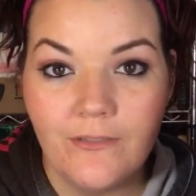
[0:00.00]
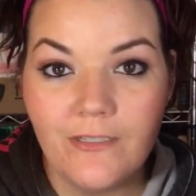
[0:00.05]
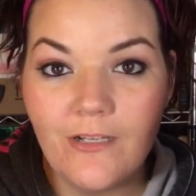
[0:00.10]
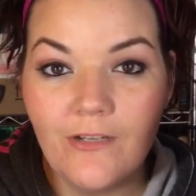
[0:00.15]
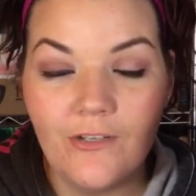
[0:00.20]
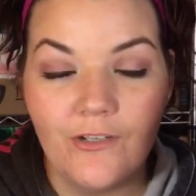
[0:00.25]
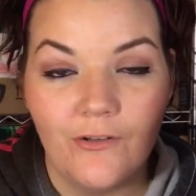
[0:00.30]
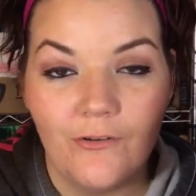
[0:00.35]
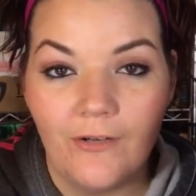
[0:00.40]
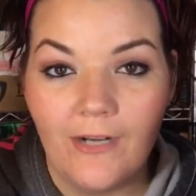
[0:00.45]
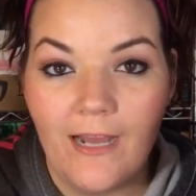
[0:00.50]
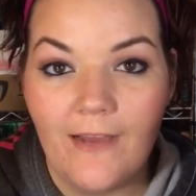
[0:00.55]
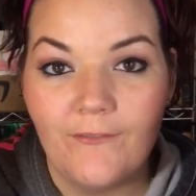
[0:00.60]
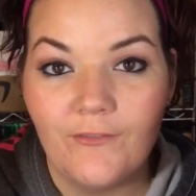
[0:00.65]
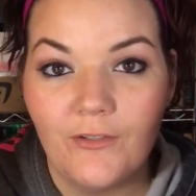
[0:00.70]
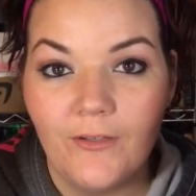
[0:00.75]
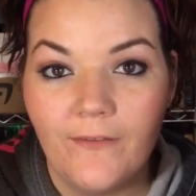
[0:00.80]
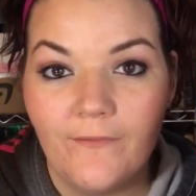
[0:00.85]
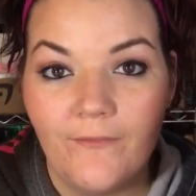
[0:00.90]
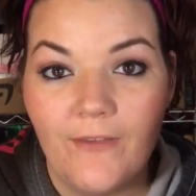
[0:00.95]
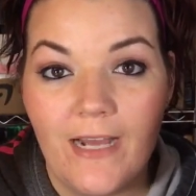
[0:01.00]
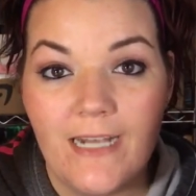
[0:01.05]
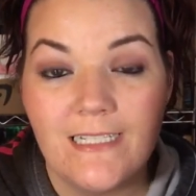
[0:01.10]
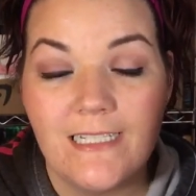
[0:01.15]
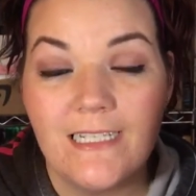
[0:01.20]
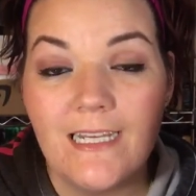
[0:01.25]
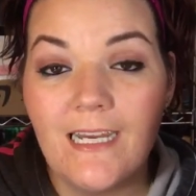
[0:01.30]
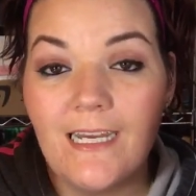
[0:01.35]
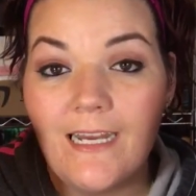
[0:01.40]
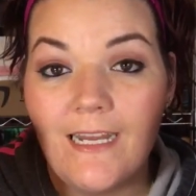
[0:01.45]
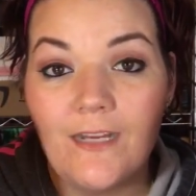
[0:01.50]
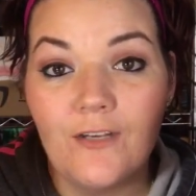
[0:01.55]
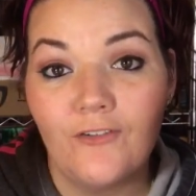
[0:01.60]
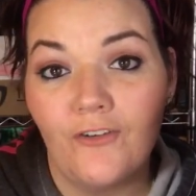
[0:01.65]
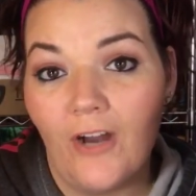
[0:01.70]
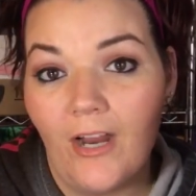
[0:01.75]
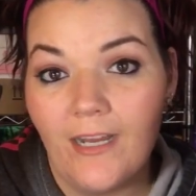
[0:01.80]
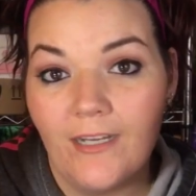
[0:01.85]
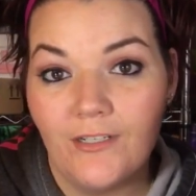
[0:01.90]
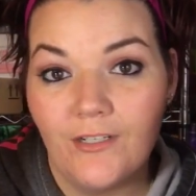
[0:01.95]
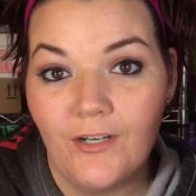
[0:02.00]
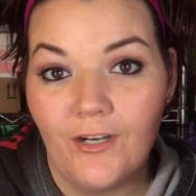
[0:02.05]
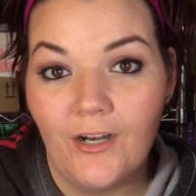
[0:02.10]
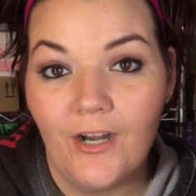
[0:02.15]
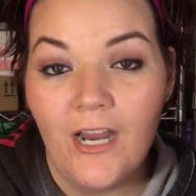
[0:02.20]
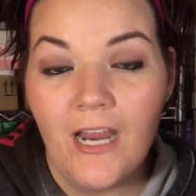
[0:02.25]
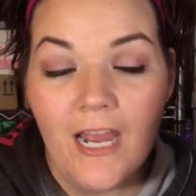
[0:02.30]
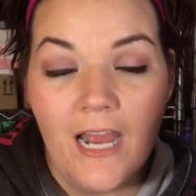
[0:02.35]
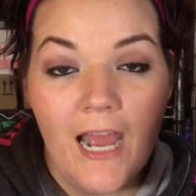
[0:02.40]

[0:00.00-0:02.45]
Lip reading: so you don't have to invest in a grinder.